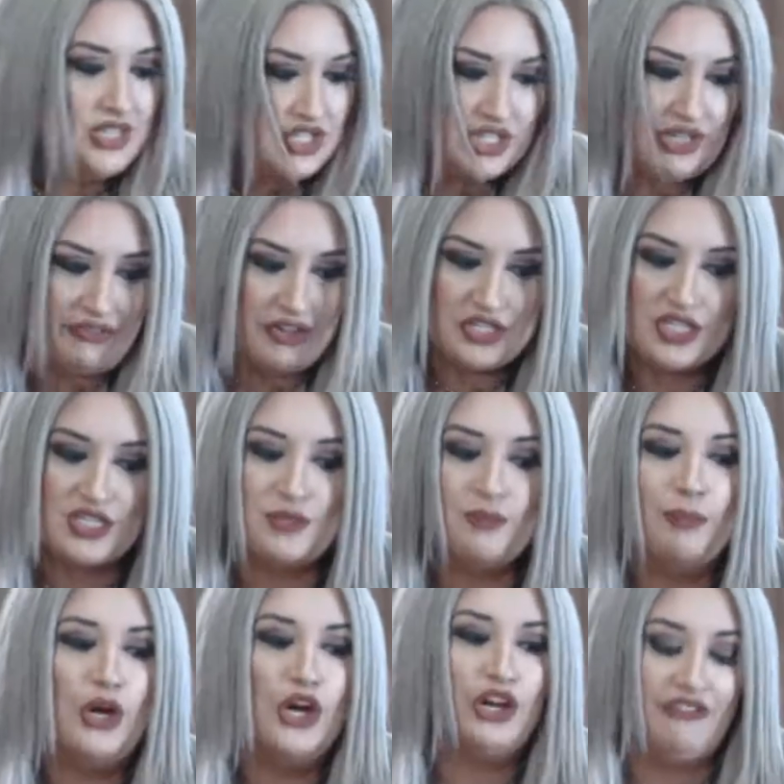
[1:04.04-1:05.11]
Miss Universe is
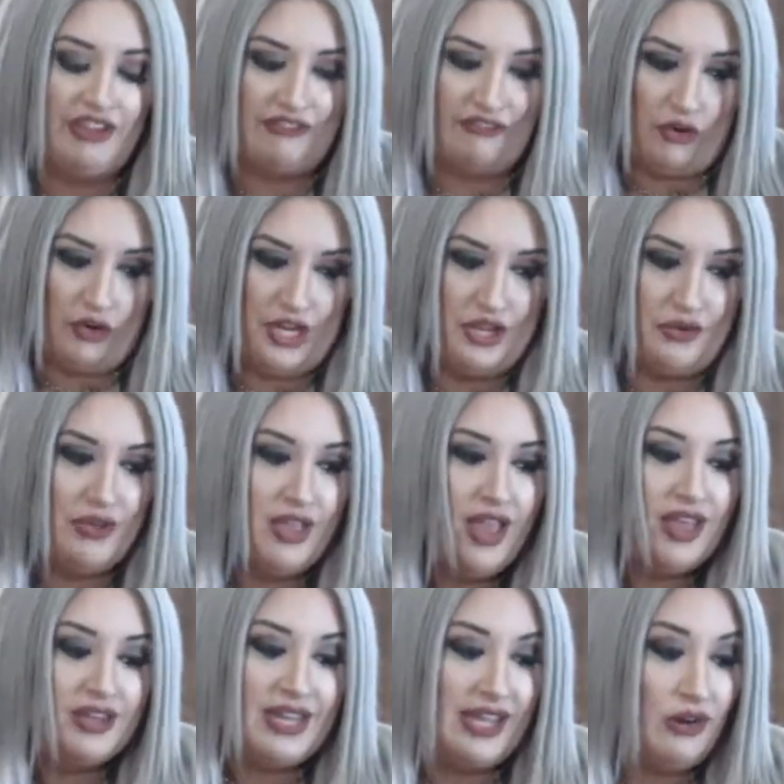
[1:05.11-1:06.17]
perfect for you.
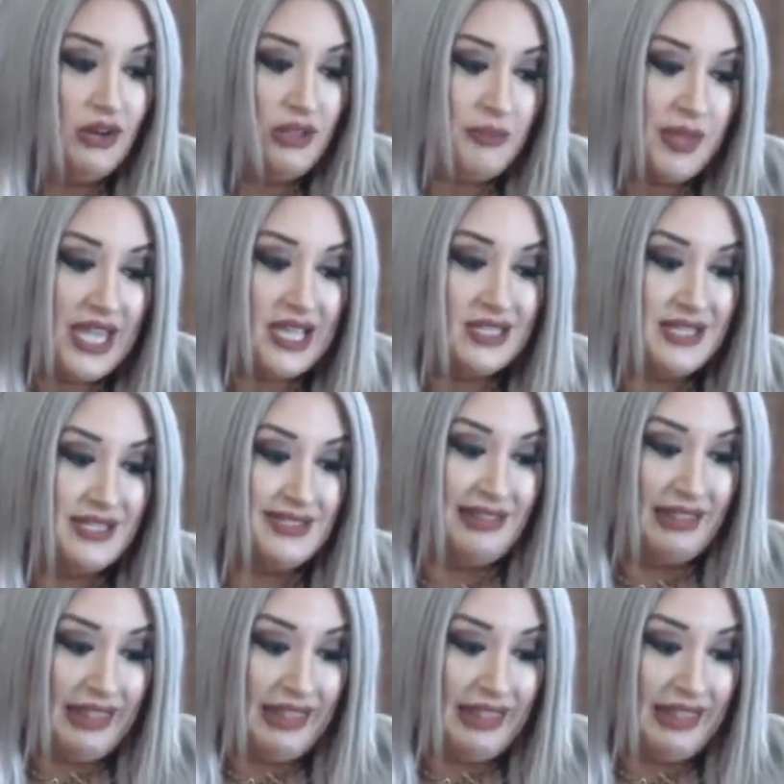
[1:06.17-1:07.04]
Not only because it's